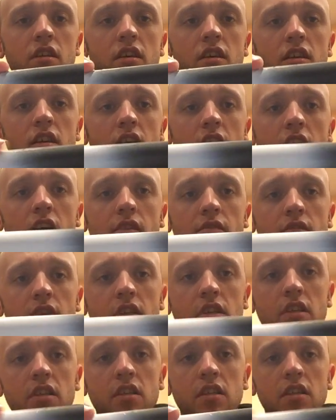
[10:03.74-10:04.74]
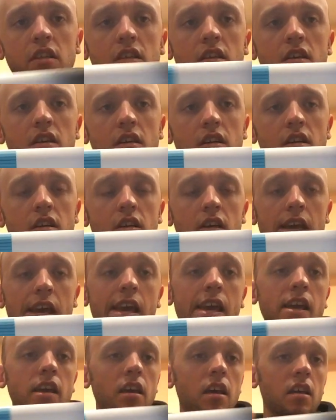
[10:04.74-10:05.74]
and having
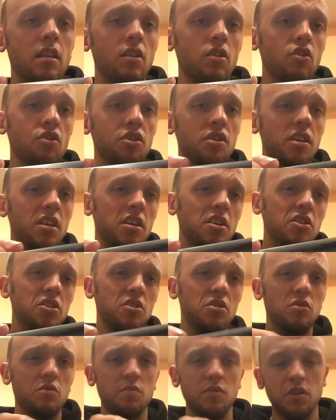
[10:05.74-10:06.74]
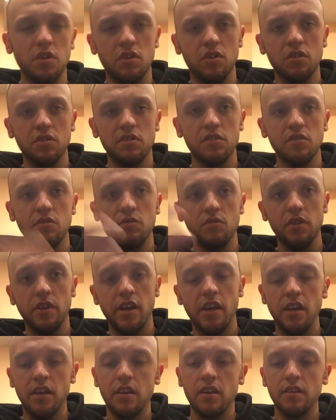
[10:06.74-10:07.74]
a look issue, but also
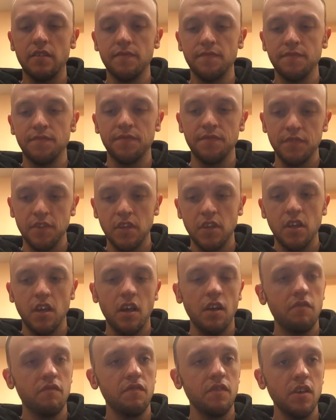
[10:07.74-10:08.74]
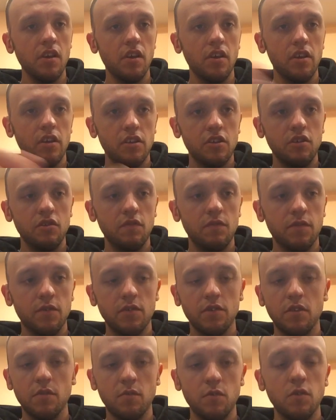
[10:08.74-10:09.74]
like a feel issue
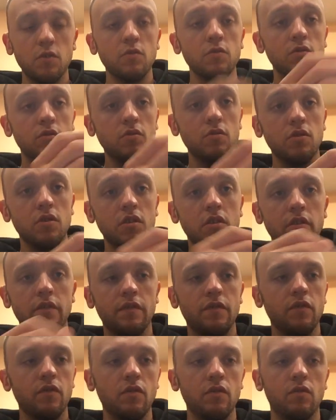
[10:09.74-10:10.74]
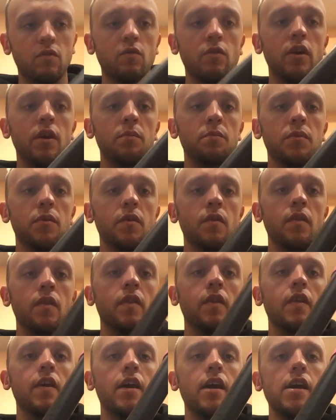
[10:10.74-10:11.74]
for someone who's using the full grip
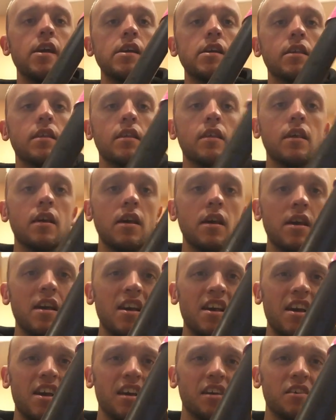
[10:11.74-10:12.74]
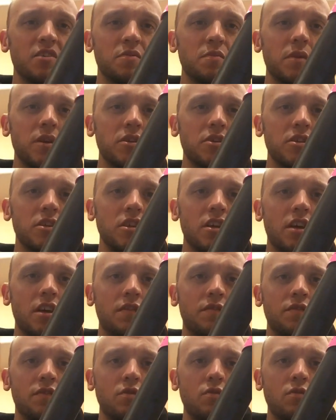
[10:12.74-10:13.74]
length. Especially
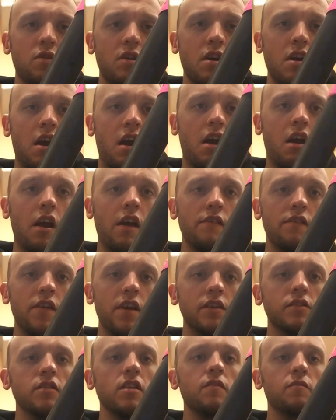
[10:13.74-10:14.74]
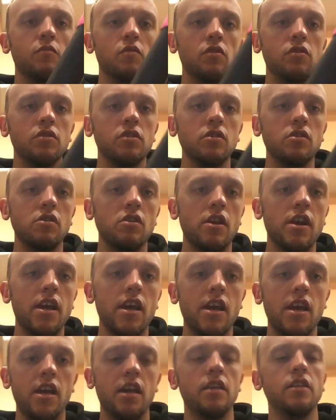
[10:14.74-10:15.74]
if you are a face-off person, your
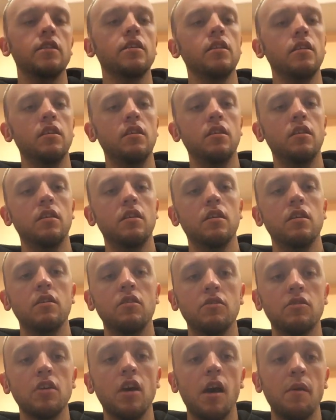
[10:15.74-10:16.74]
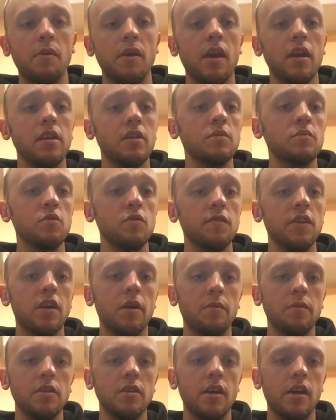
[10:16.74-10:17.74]
top hand is moving
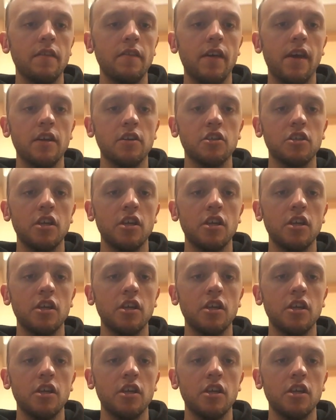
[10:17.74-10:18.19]
up and down that